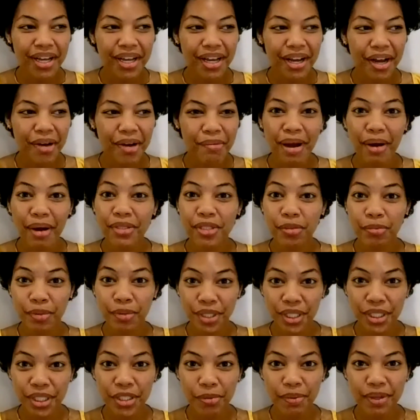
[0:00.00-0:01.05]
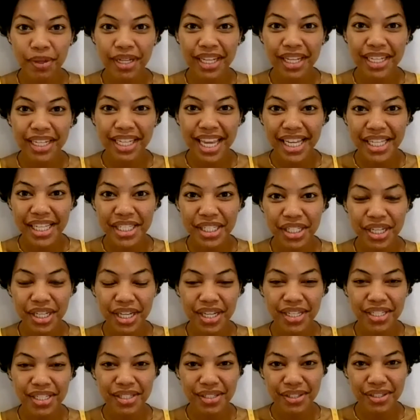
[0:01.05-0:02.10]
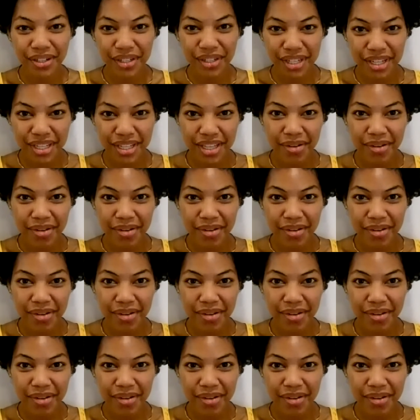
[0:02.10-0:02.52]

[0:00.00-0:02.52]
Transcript: Um, I was a participant in K C J S thirty,